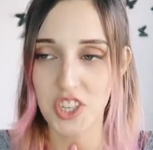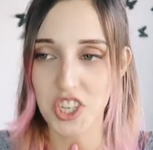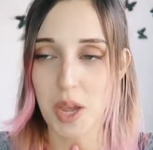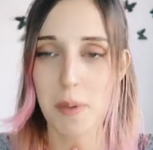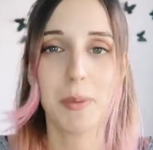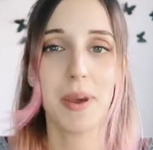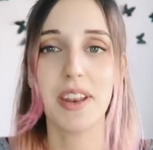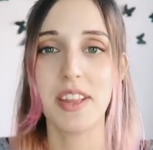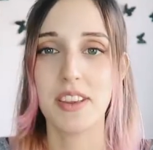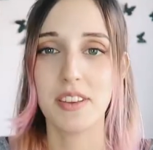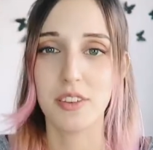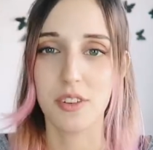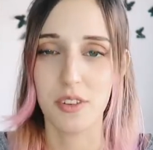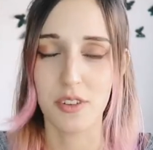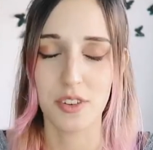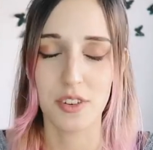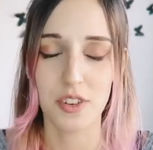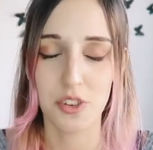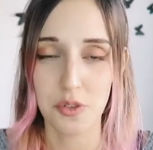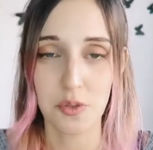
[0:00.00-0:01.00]

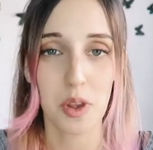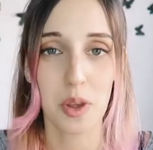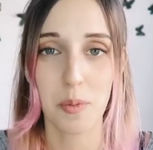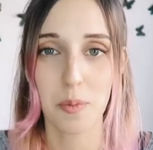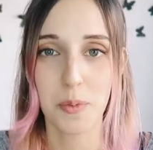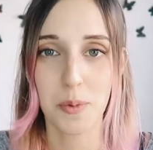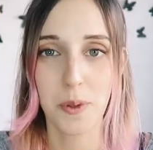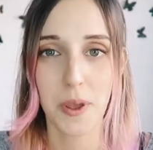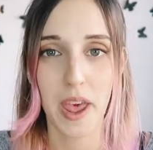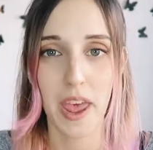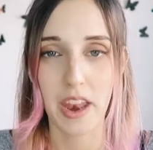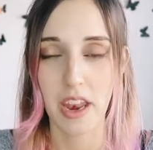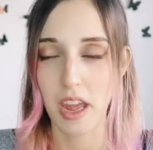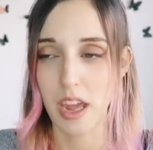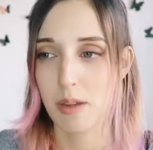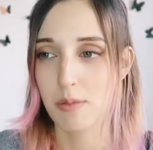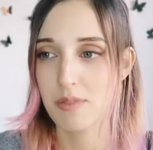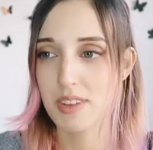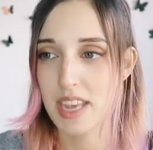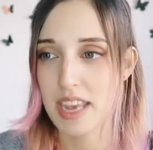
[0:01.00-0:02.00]
Japaniku trip and
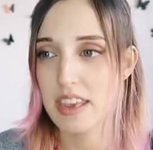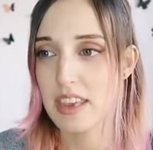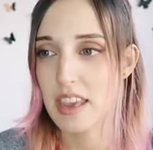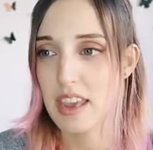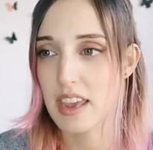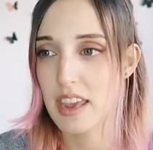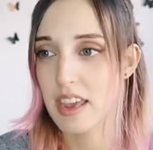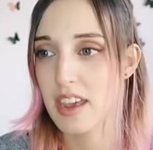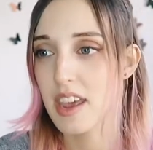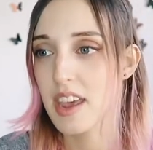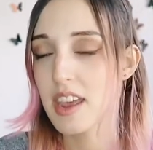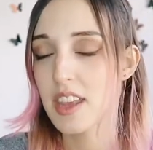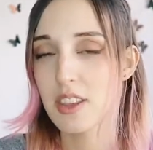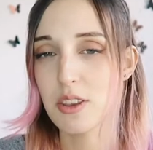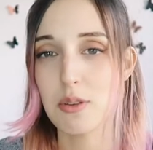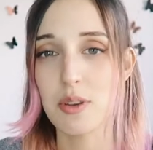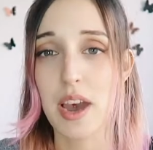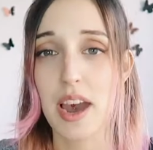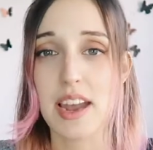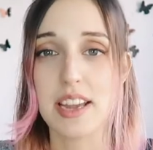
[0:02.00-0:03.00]
I'm taking
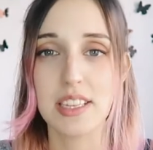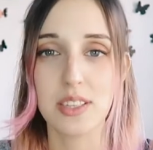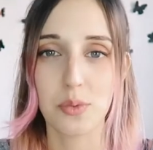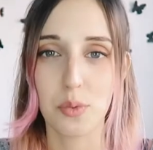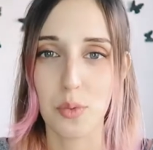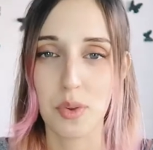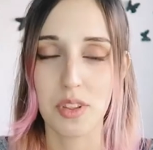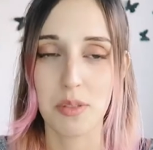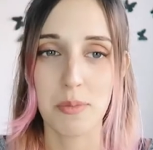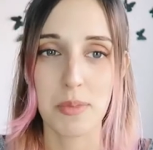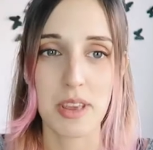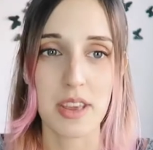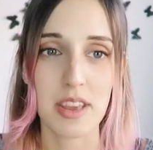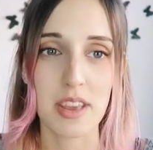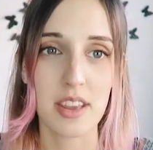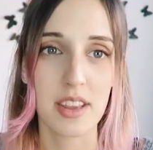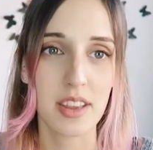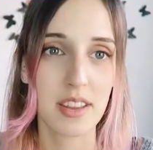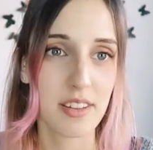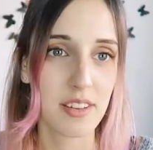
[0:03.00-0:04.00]
you guys with
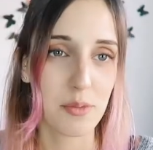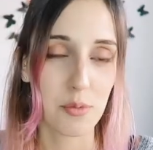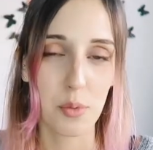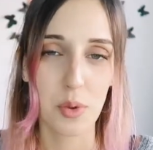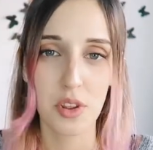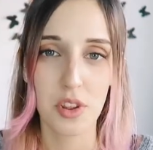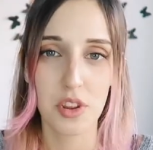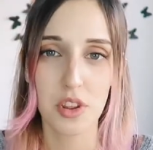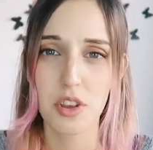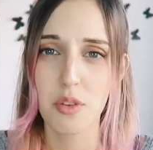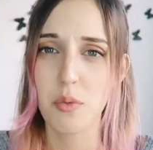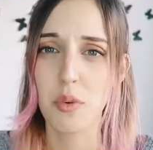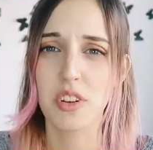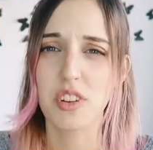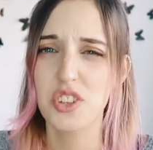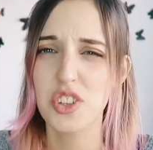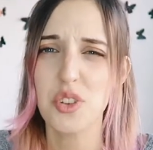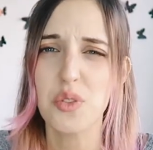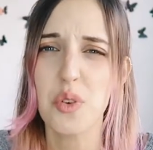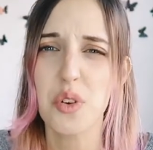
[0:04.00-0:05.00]
me whether you
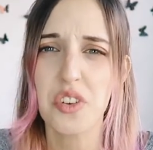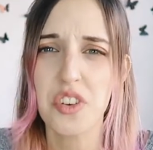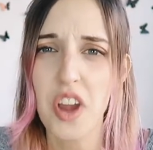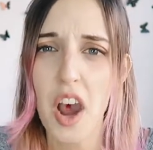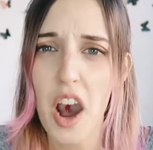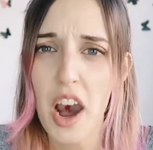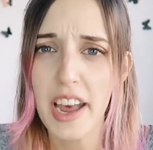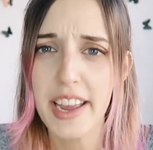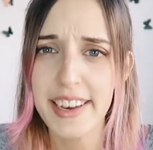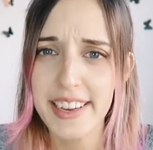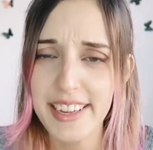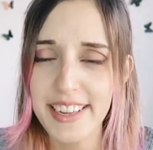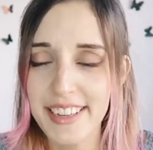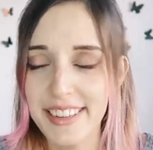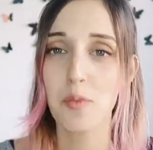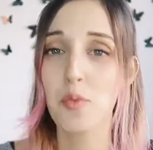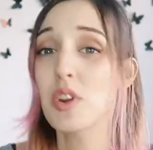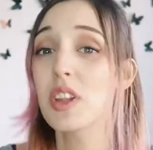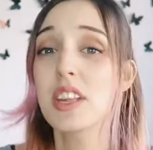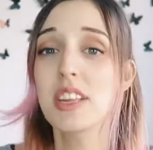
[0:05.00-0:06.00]
want to or not.
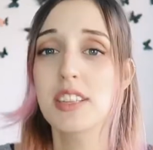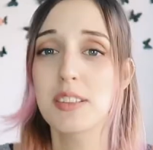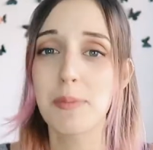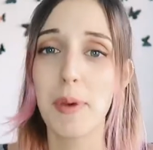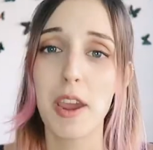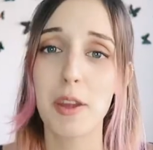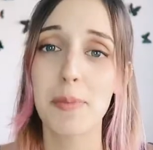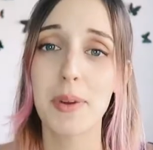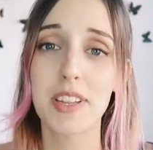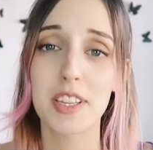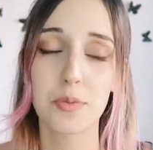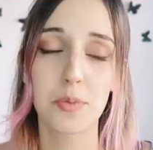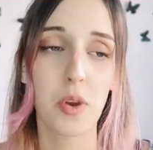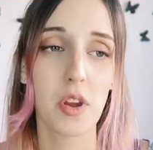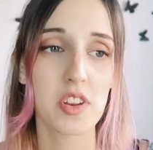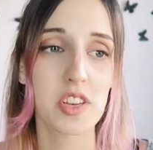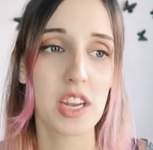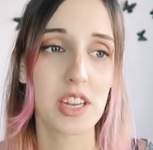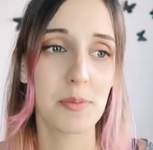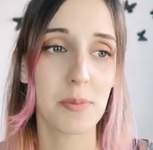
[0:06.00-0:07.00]
I'm really inspired by this
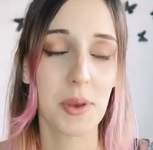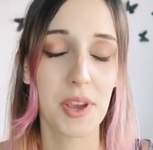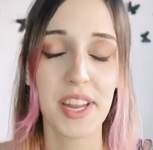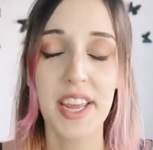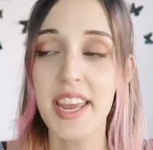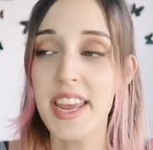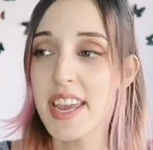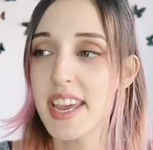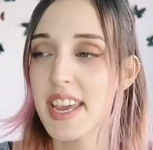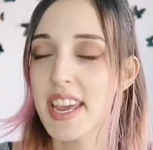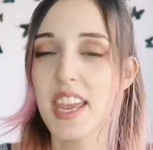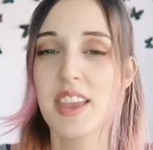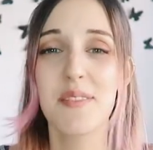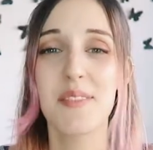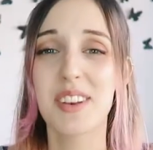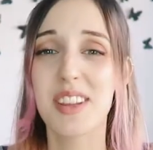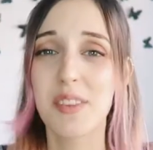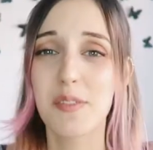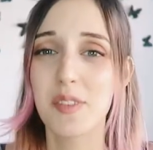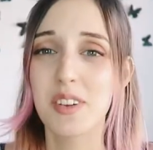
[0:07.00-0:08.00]
project, but
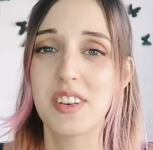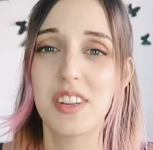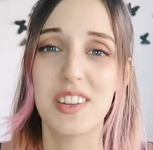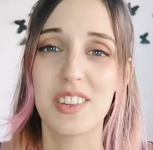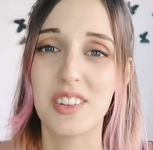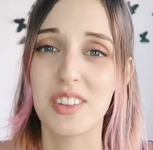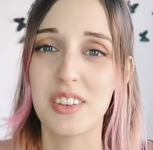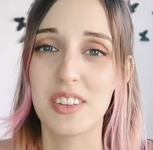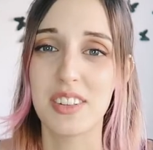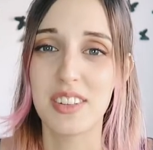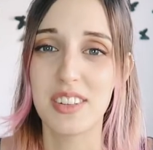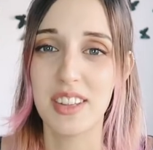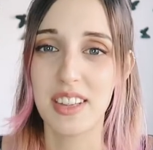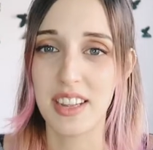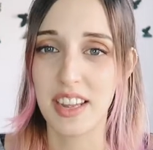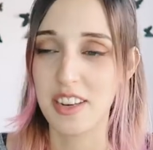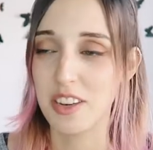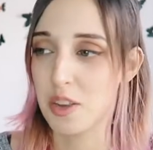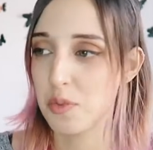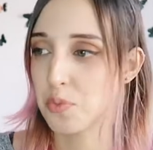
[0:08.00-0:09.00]
even if it doesn't
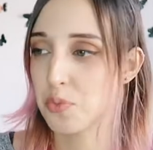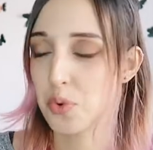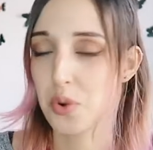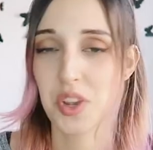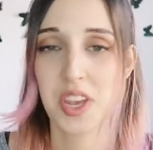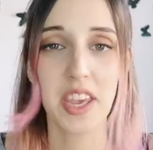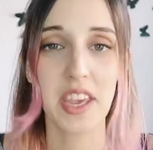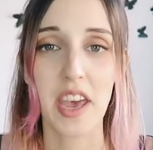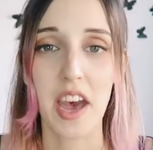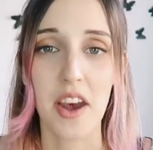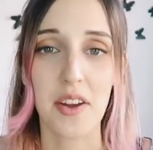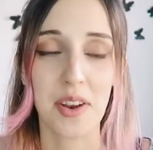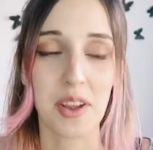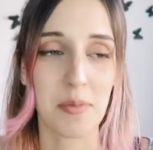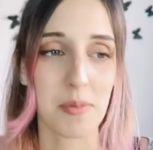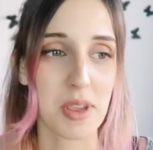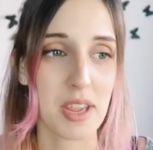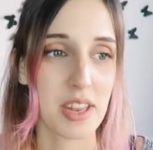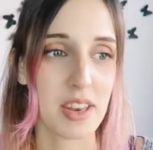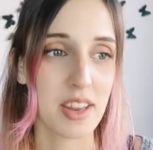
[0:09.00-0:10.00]
end up working out, I
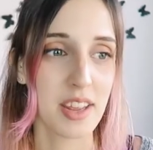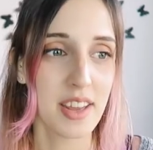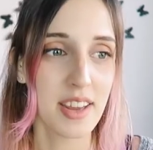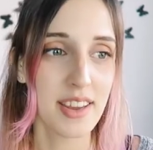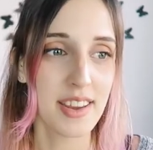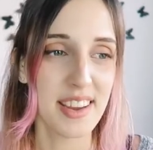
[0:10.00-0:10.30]
mean,